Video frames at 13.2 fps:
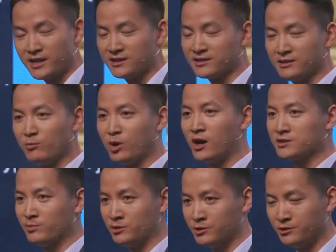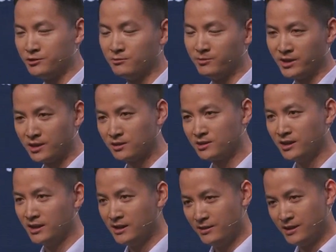as impossible to do because
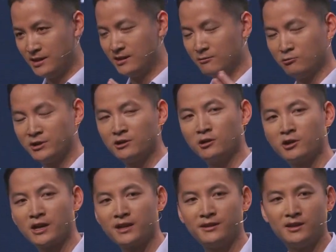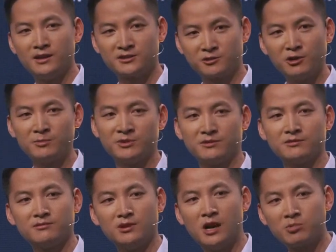when you look at the script
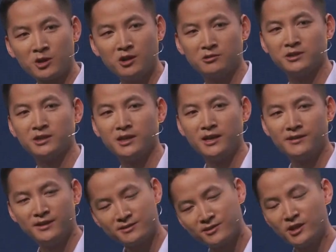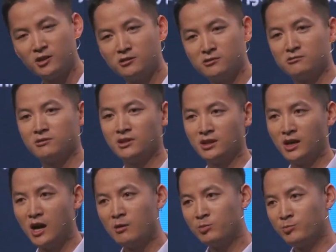opcode, there's no
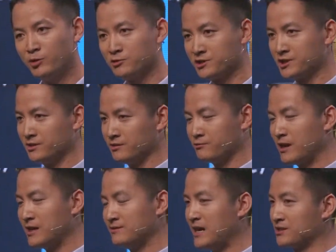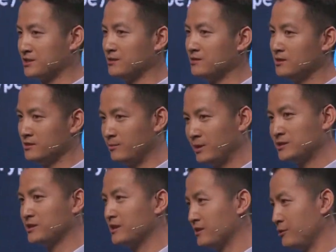off-push transaction. So
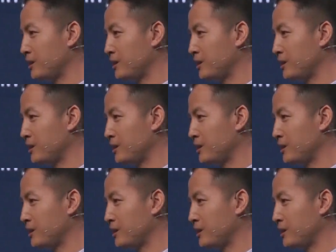basically, you